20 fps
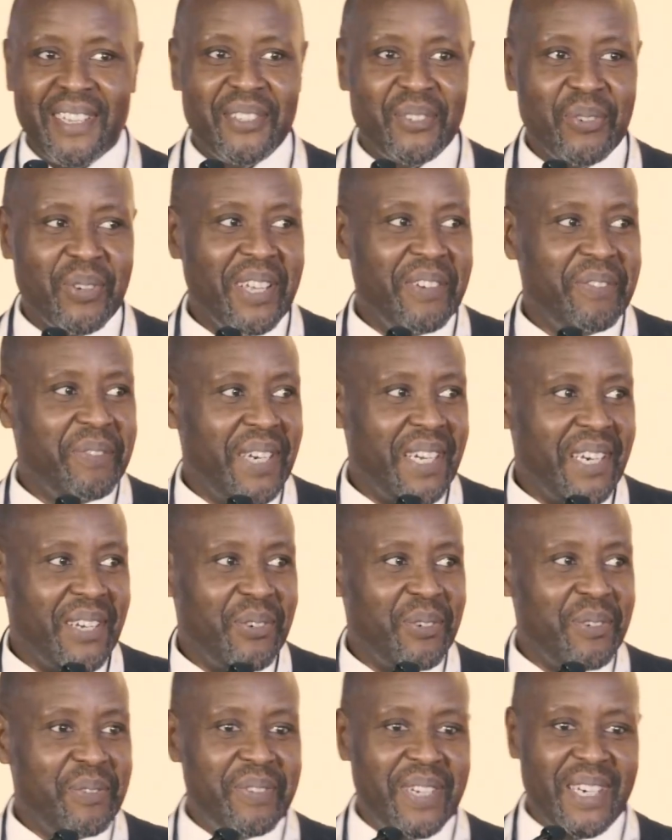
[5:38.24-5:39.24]
Looking very
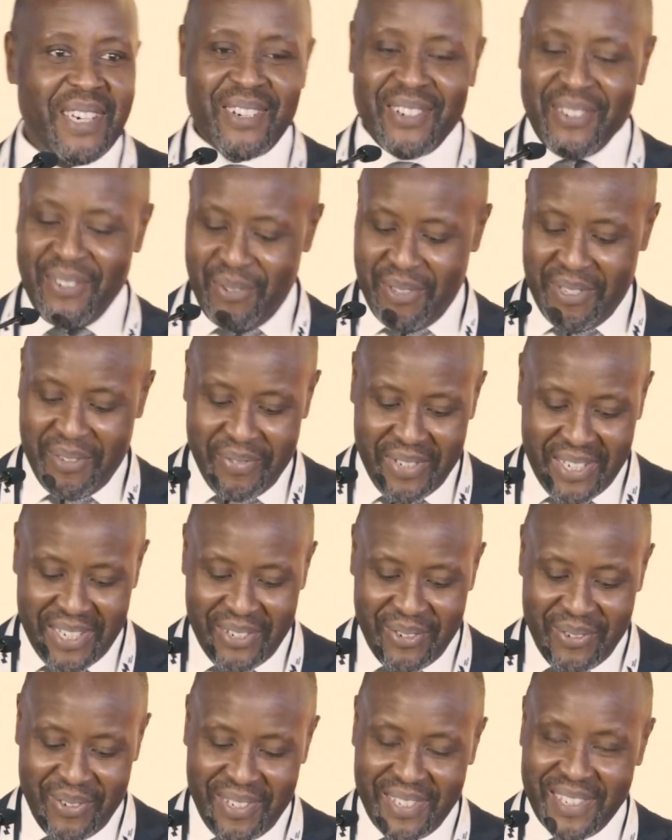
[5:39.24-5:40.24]
good, looking very
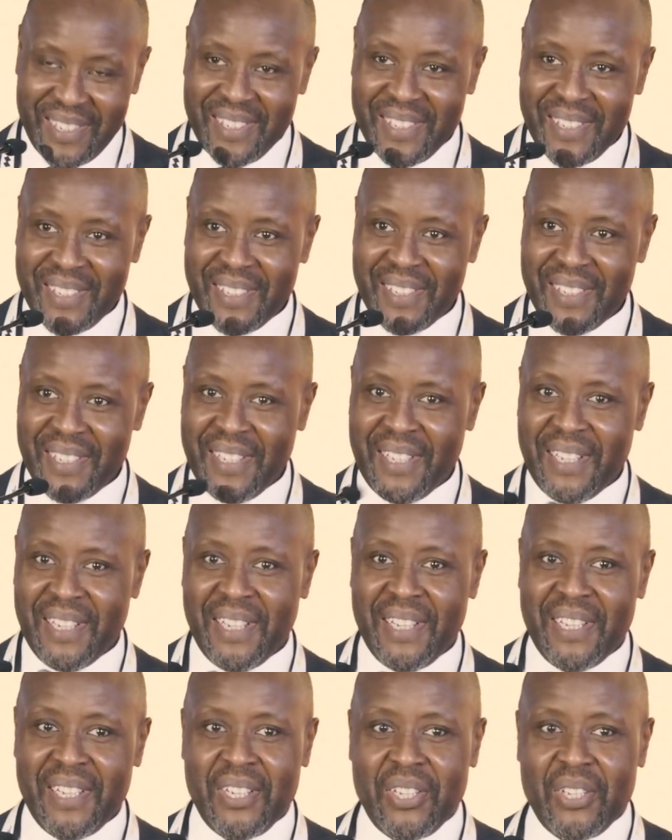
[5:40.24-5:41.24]
good.
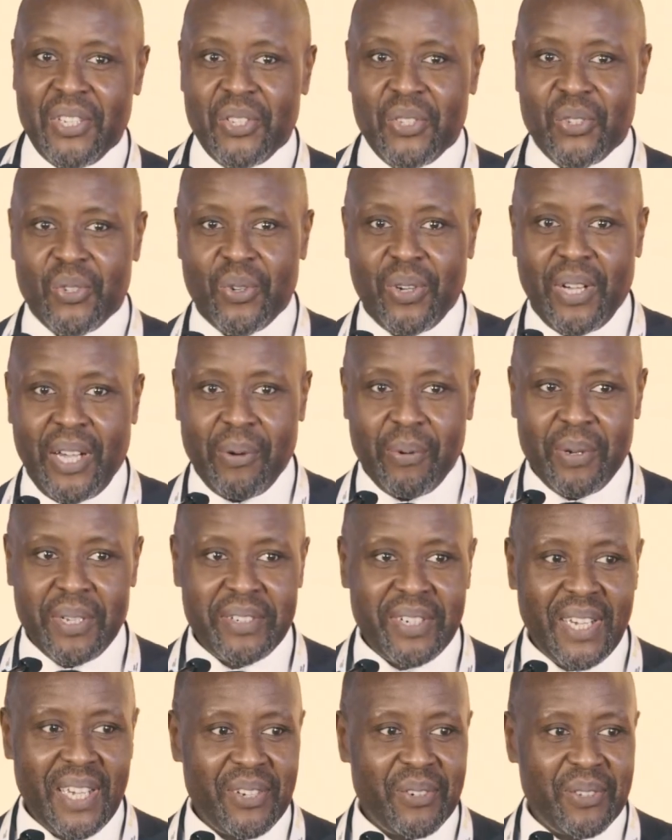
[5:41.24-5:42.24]
So I will
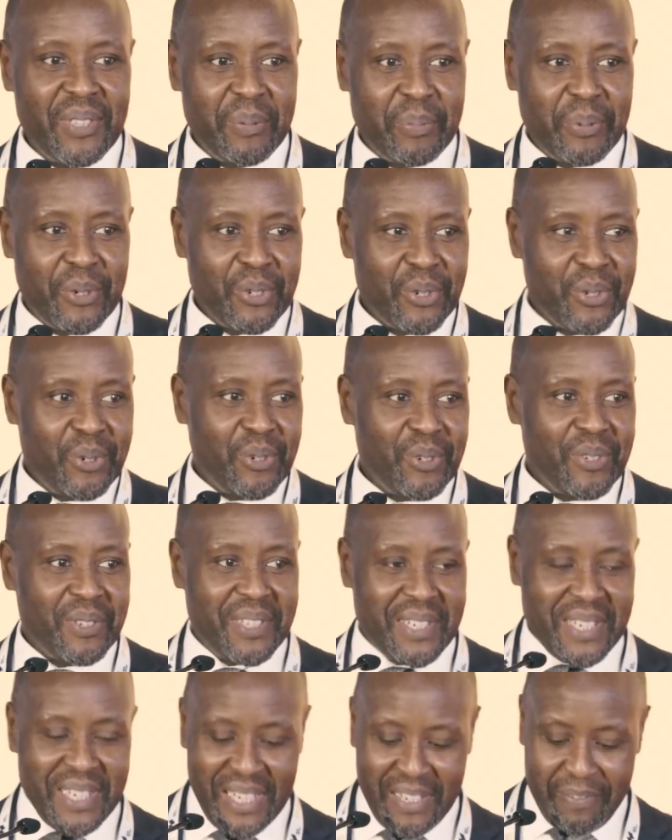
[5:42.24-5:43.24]
ride on the protocols
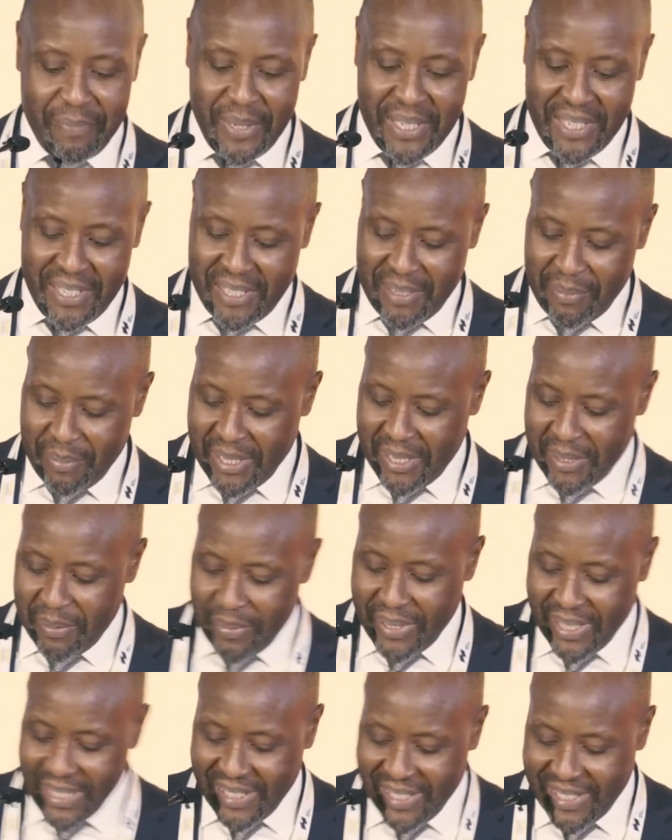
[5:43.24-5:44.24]
that have been established
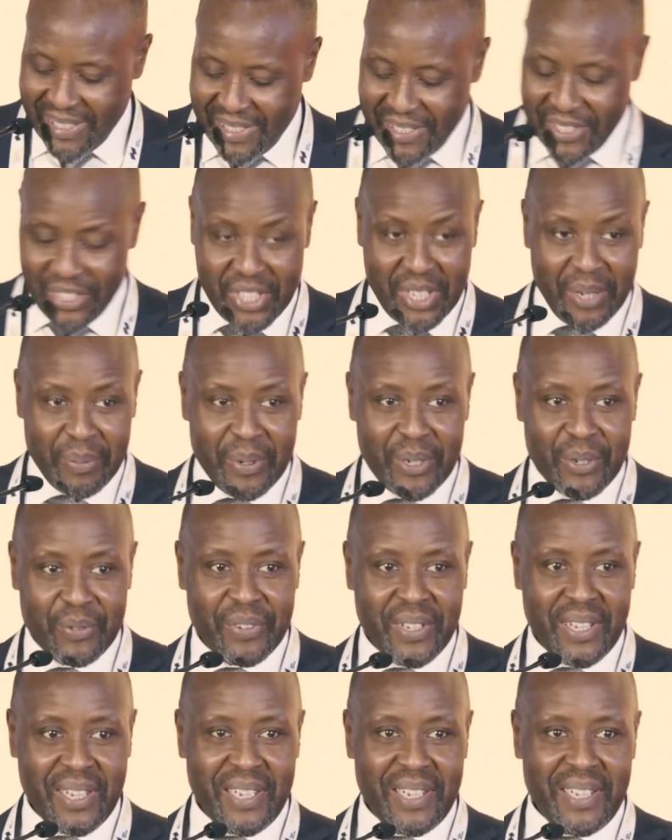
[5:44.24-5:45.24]
by the chairman
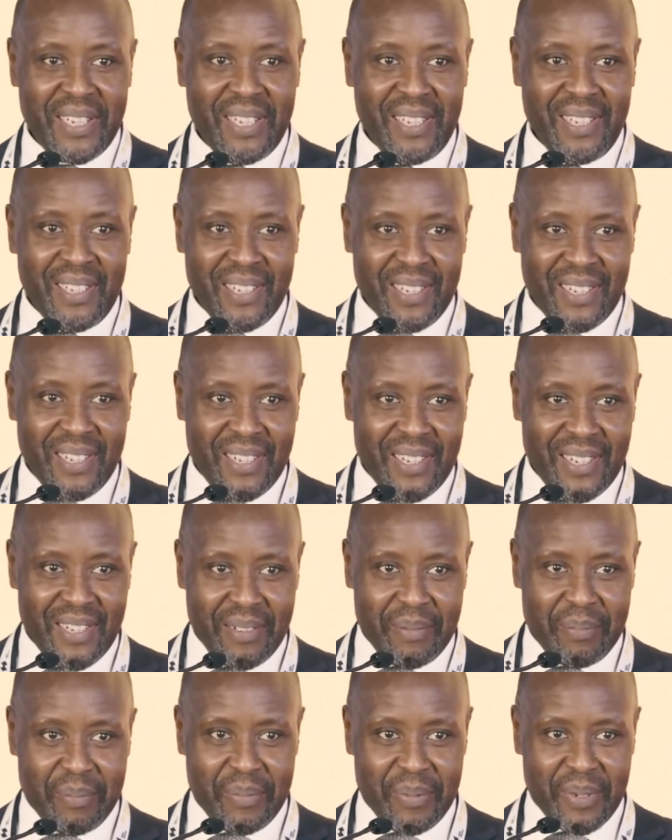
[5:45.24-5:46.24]
of KA,
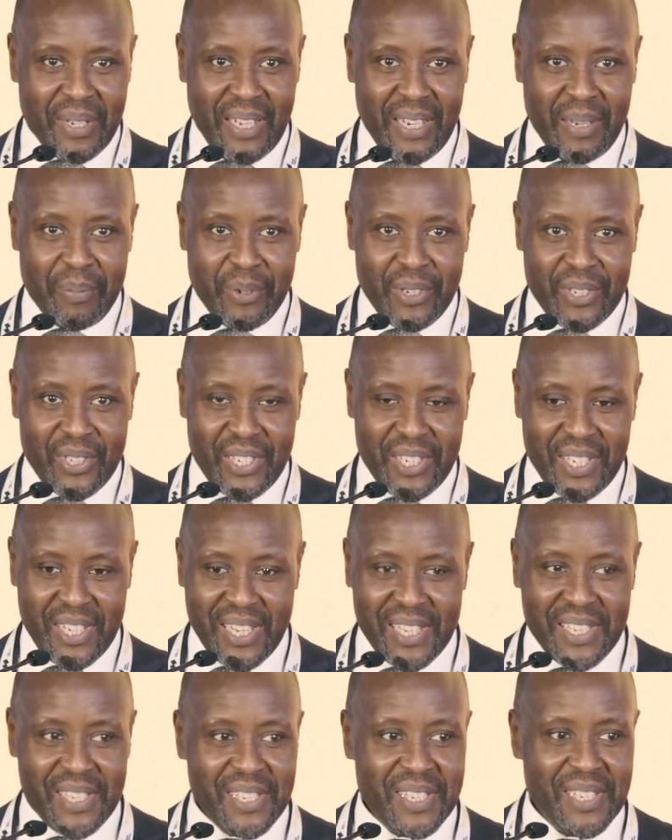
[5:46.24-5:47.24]
Caleb
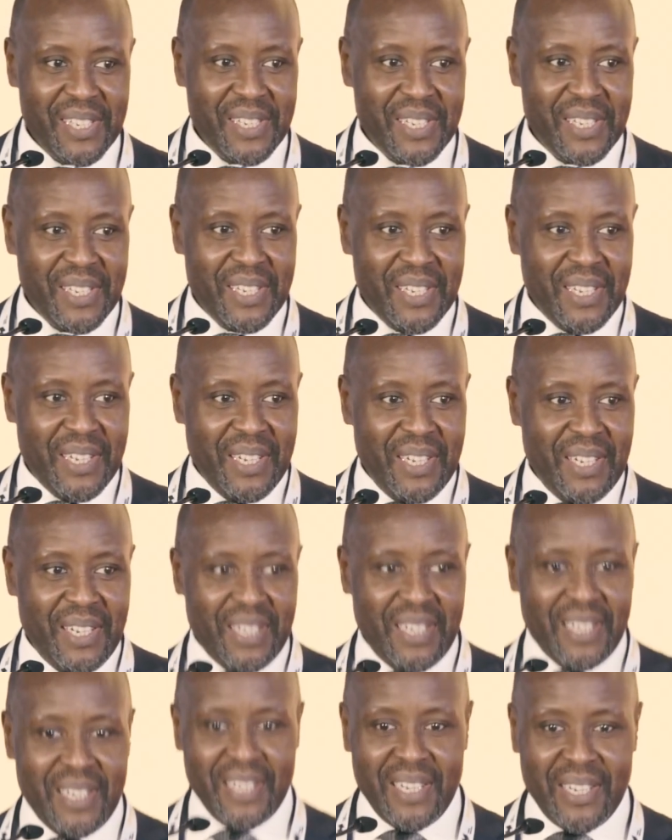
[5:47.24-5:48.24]
Kasitanyi.
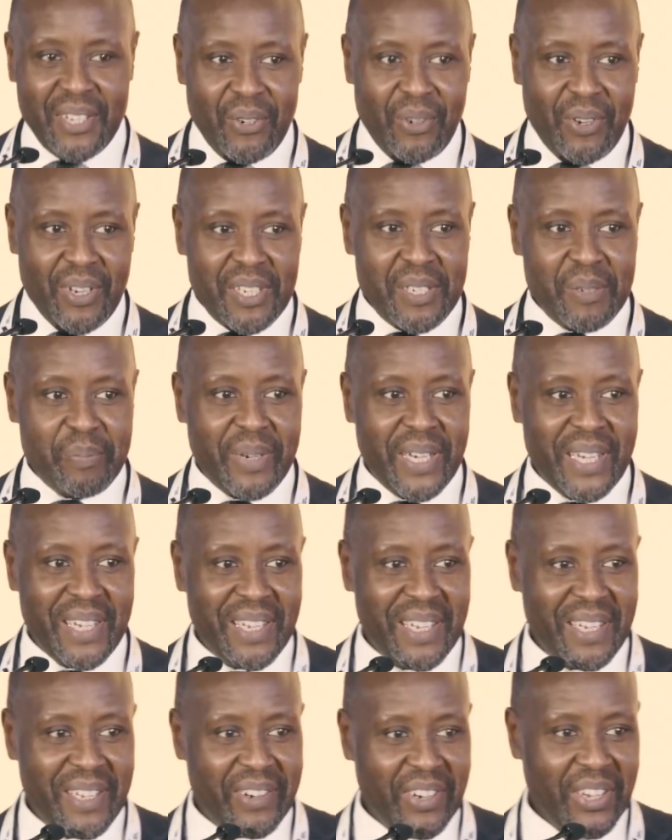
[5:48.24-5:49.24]
Acknowledge
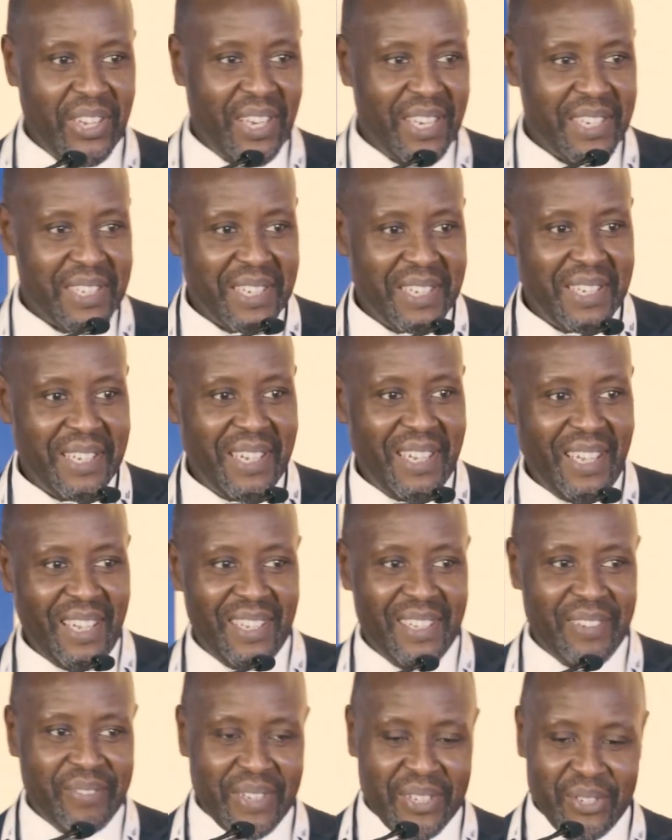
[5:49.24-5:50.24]
my regulator here.
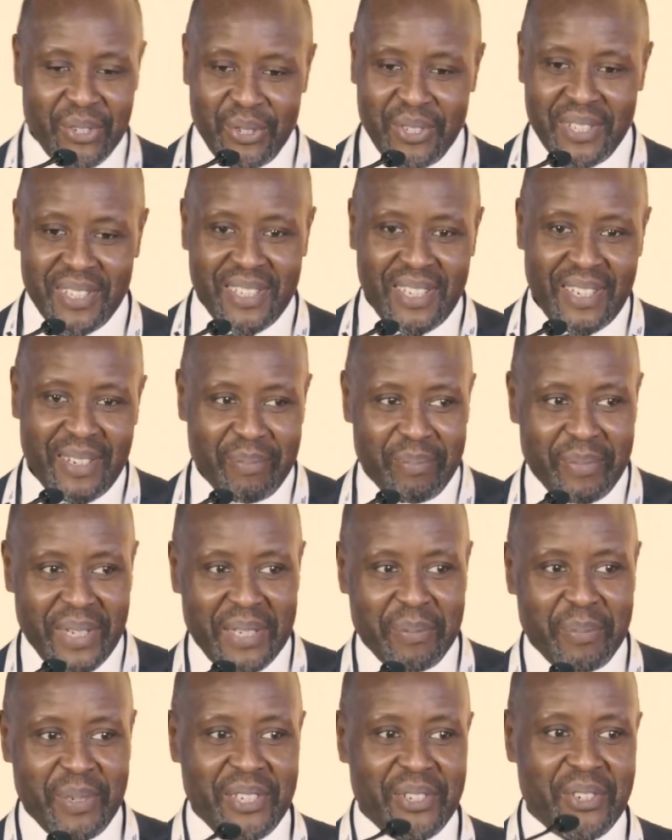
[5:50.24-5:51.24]
If I don't, I
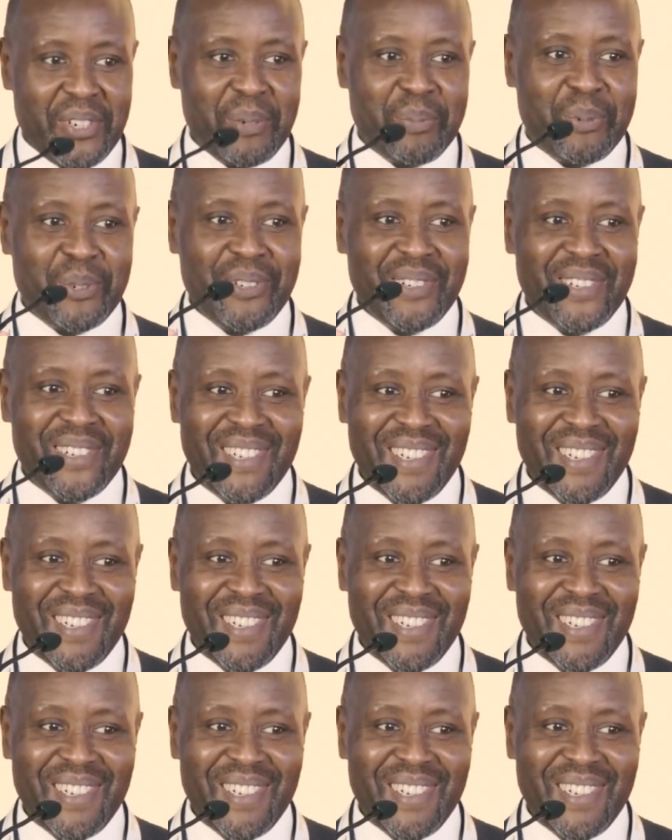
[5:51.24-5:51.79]
might be in trouble.